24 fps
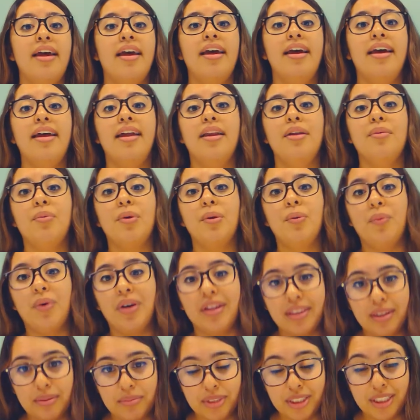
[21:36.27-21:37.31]
And we
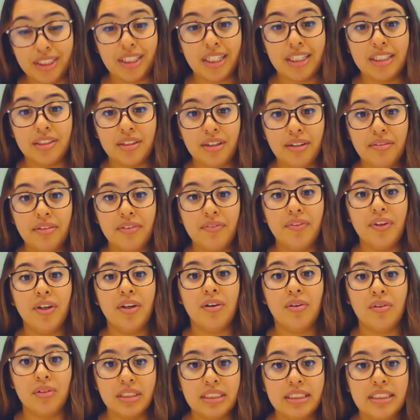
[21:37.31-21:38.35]
want them to test drive the
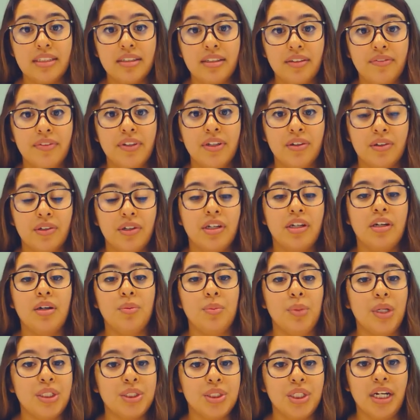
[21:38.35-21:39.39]
vehicle and see the vehicle here
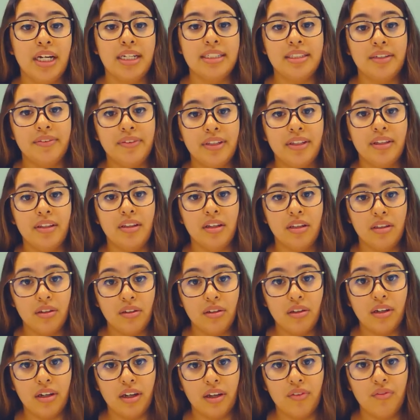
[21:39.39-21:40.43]
and make sure it has everything that they're
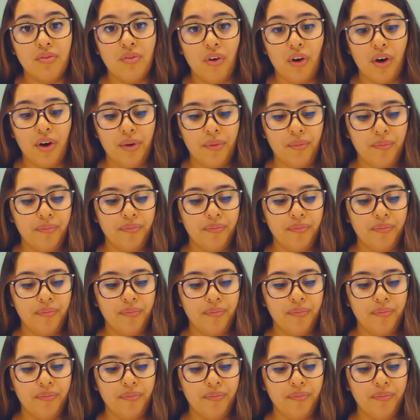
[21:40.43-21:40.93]
looking for.